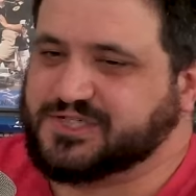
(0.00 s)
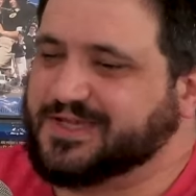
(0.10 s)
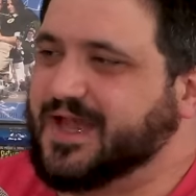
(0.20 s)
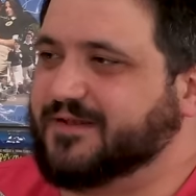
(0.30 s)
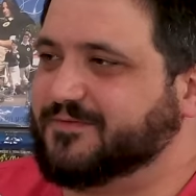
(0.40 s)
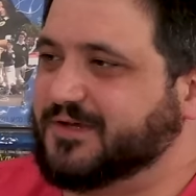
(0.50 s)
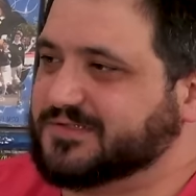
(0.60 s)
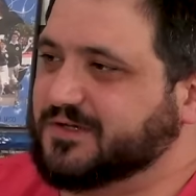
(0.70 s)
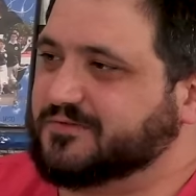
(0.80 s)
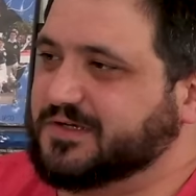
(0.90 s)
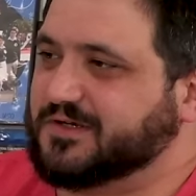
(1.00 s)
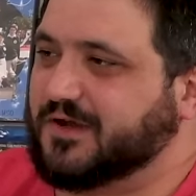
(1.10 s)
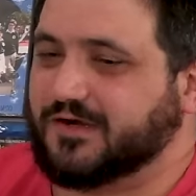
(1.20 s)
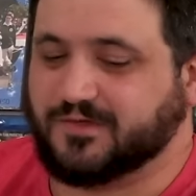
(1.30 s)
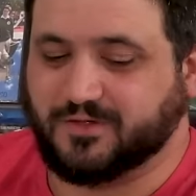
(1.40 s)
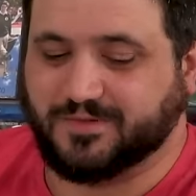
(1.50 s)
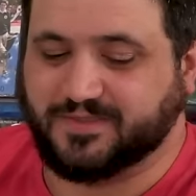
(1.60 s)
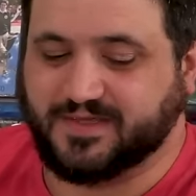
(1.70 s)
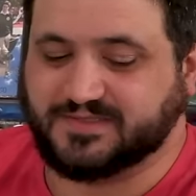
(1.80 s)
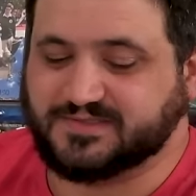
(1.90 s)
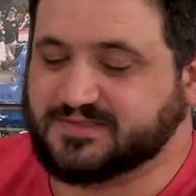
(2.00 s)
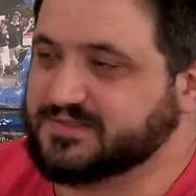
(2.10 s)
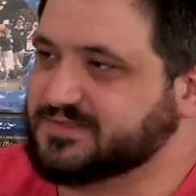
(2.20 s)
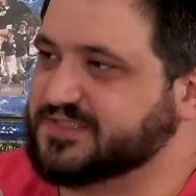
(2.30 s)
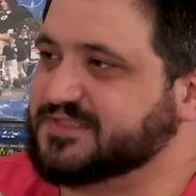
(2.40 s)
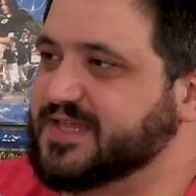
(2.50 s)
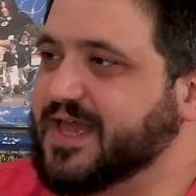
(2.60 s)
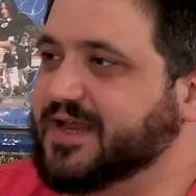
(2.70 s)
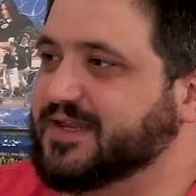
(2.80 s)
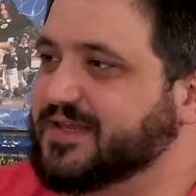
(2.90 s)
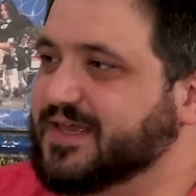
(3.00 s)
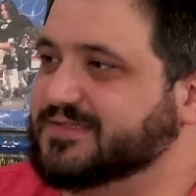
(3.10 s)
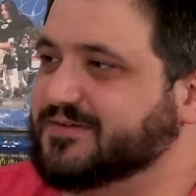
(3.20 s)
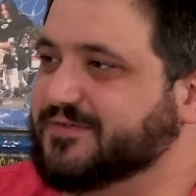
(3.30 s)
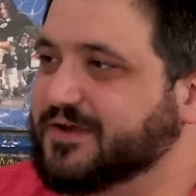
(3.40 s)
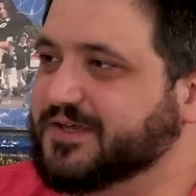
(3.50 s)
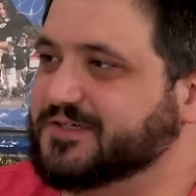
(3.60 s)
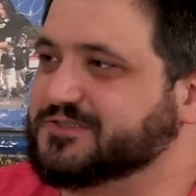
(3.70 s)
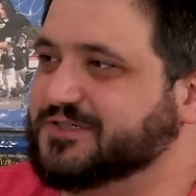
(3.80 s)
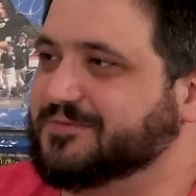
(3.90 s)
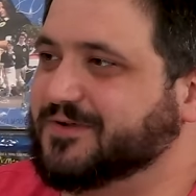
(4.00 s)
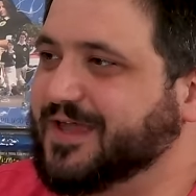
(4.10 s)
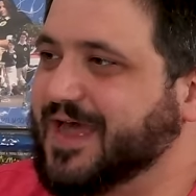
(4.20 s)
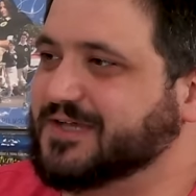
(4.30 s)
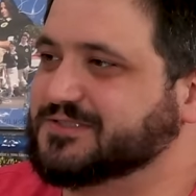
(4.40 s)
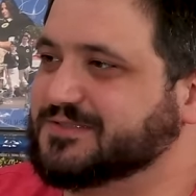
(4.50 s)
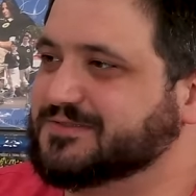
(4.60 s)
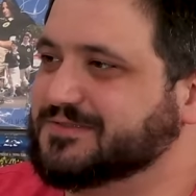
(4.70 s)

she kind of falls over, and Carl Urban thinks she's dead, and he has a very extreme reaction.